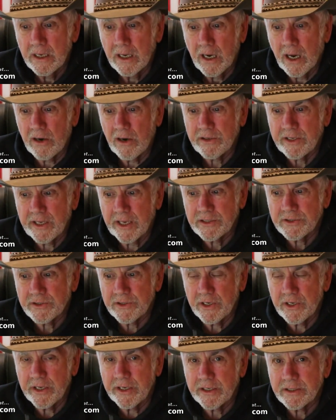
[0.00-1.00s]
I'll attach
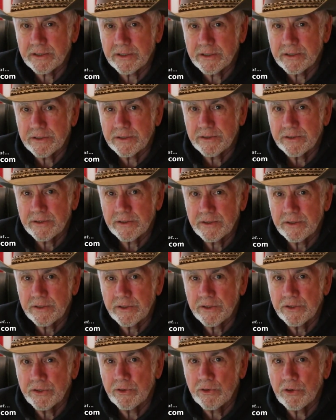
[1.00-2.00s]
the links.
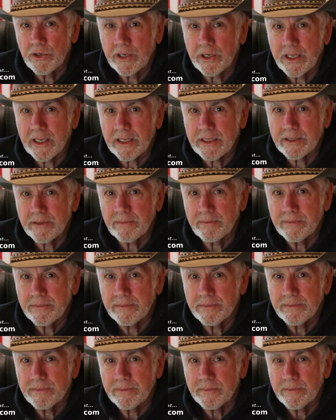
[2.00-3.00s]
You look at them.
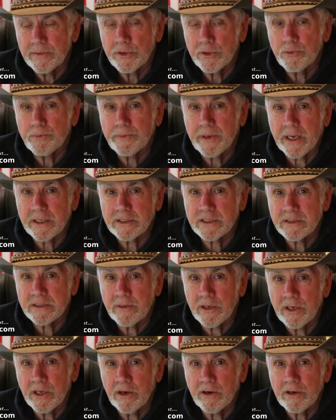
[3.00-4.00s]
You pass
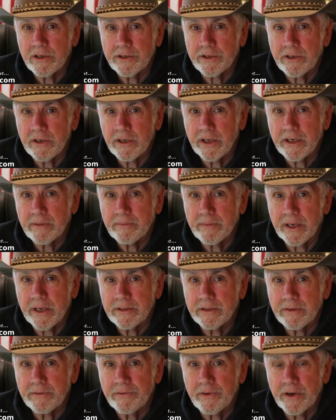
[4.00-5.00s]
them along to your
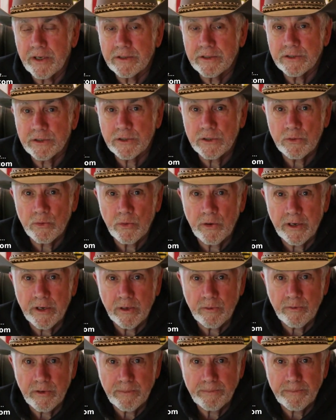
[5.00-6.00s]
like-minded friends. You want
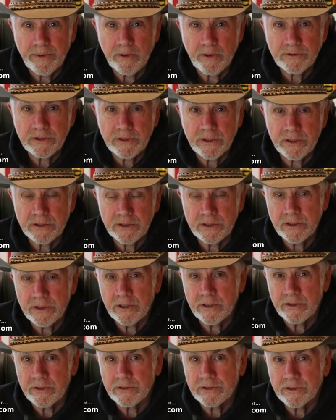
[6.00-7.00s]
to repost this on
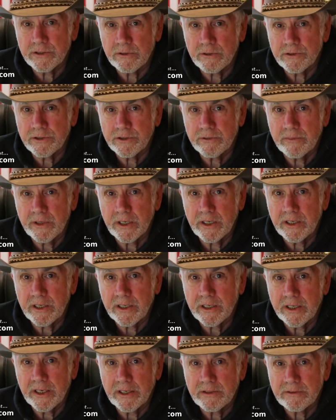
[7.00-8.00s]
all your social media
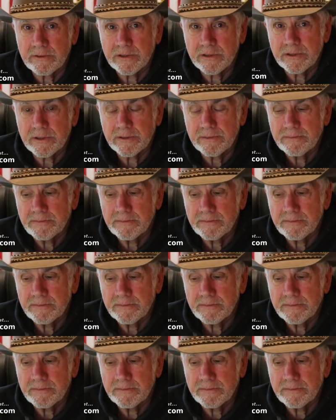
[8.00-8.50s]
accounts.